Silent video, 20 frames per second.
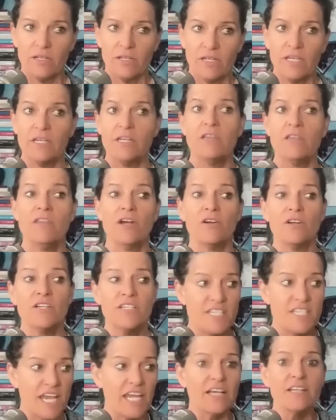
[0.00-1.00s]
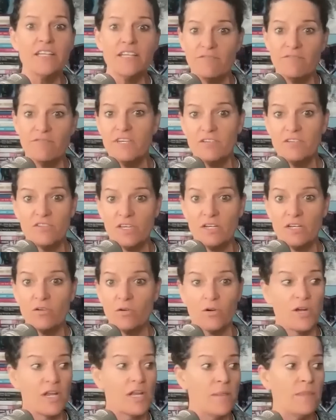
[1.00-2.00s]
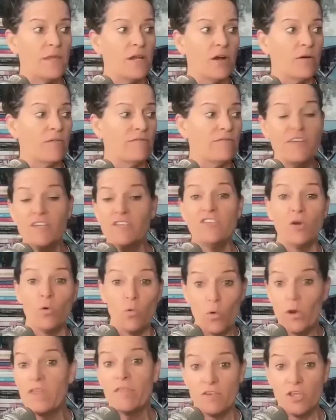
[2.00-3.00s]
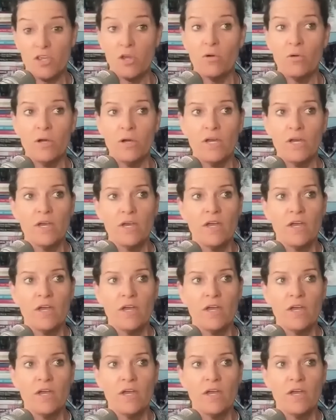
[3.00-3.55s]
in their daily visit or in their visit with you.